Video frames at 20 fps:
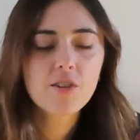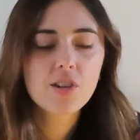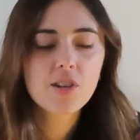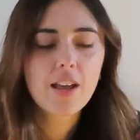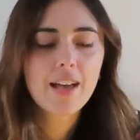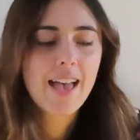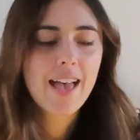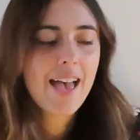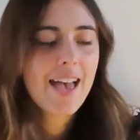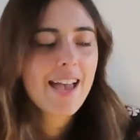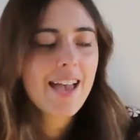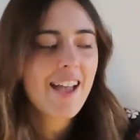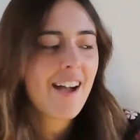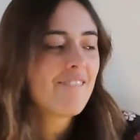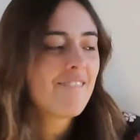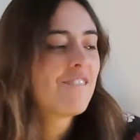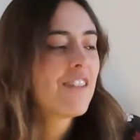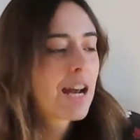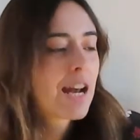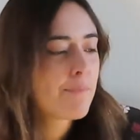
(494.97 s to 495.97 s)
You're like, hey,
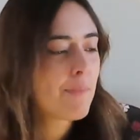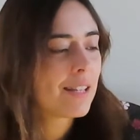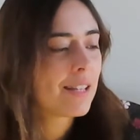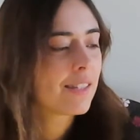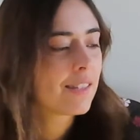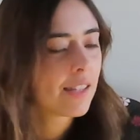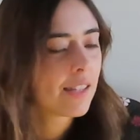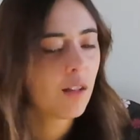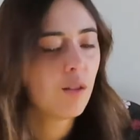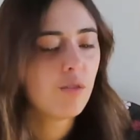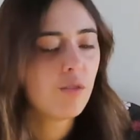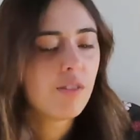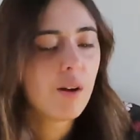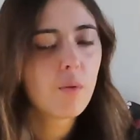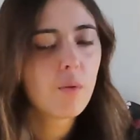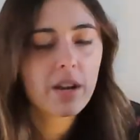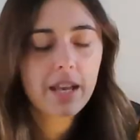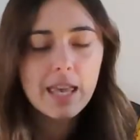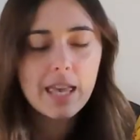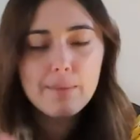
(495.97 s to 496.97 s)
I'm feeling myself, I
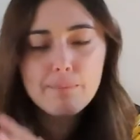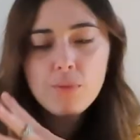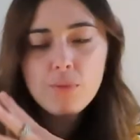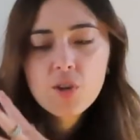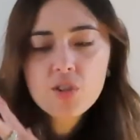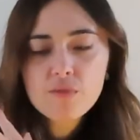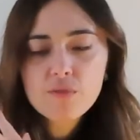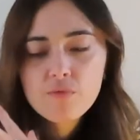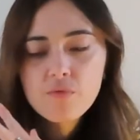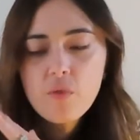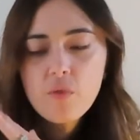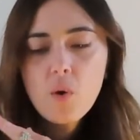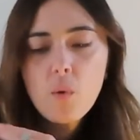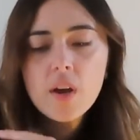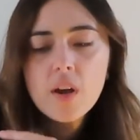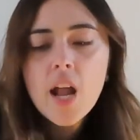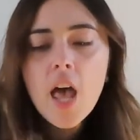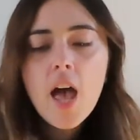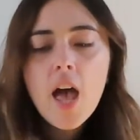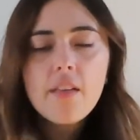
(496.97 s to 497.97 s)
want to keep pushing forward.